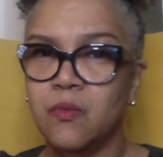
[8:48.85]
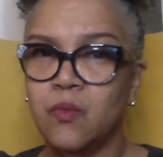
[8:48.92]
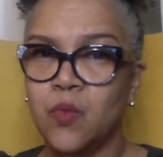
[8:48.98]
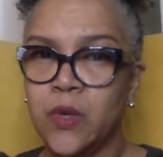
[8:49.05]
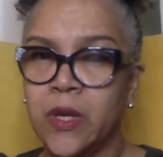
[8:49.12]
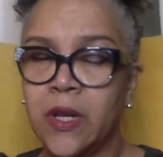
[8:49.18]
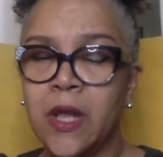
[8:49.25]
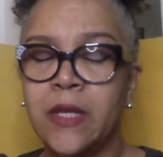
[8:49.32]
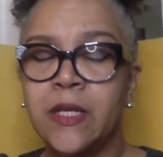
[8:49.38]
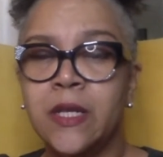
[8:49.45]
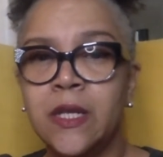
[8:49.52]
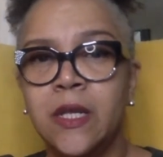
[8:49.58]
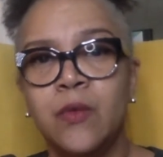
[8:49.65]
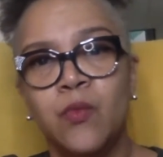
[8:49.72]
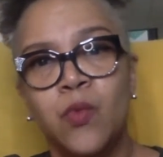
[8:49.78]
what I
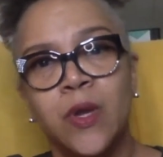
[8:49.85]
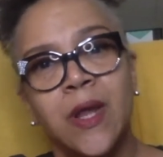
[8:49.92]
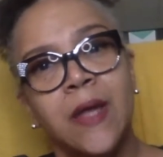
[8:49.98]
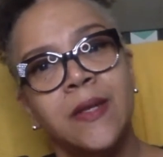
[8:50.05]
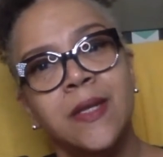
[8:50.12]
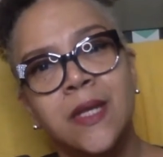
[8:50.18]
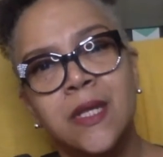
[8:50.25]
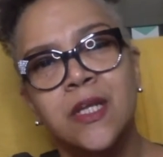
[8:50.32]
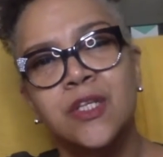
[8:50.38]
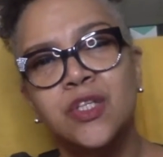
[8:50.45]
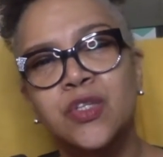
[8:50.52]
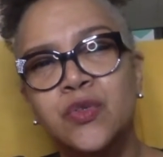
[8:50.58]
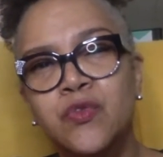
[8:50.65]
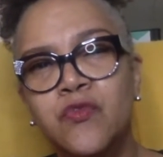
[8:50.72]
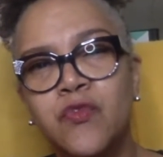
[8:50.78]
needed to
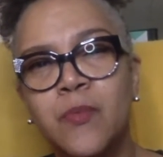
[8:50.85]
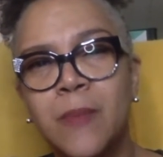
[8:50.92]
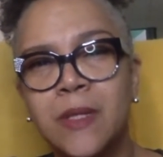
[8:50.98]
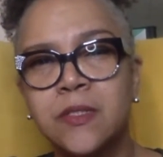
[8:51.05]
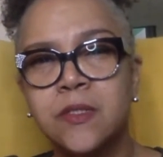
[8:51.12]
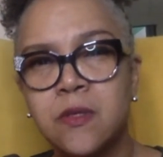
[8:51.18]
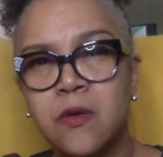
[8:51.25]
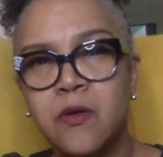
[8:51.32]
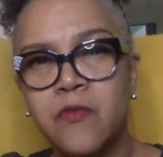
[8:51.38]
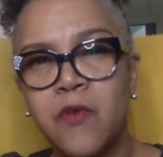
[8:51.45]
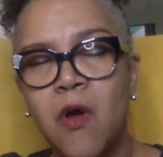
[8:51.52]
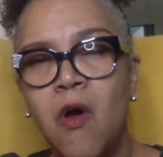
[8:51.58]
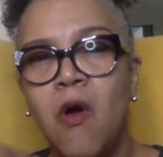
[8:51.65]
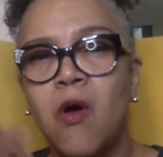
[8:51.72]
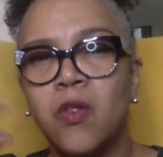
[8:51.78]
do for myself.
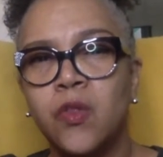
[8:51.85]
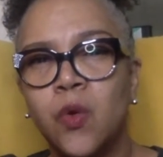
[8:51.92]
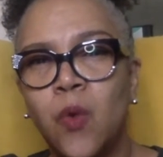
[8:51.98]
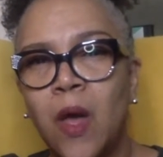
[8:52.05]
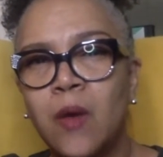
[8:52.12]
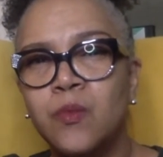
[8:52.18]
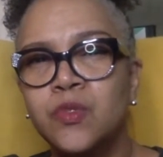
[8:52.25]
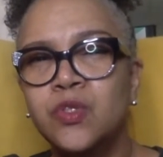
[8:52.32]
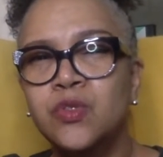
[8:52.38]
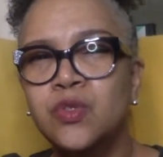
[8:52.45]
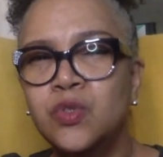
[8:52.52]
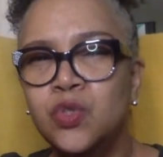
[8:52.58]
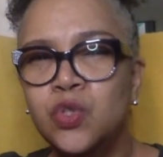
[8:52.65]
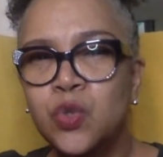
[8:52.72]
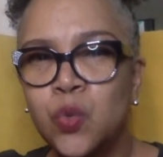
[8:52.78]
Although I was
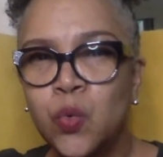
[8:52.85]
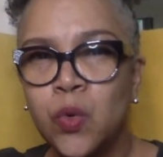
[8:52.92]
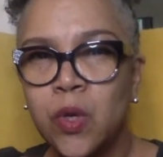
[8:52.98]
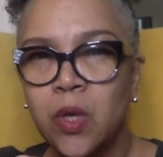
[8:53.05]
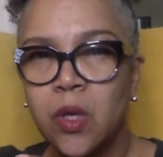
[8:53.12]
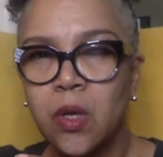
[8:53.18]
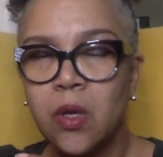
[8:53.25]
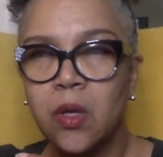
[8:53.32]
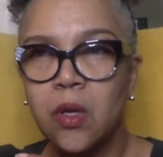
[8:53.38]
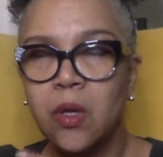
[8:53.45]
doing